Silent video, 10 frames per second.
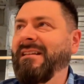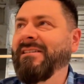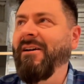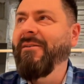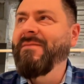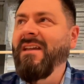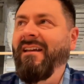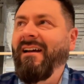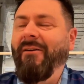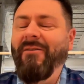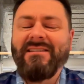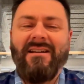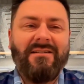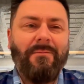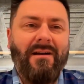so i want to
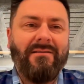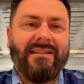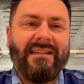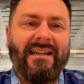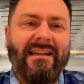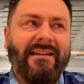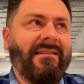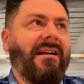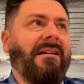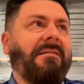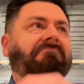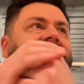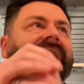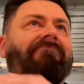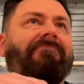talk about today um,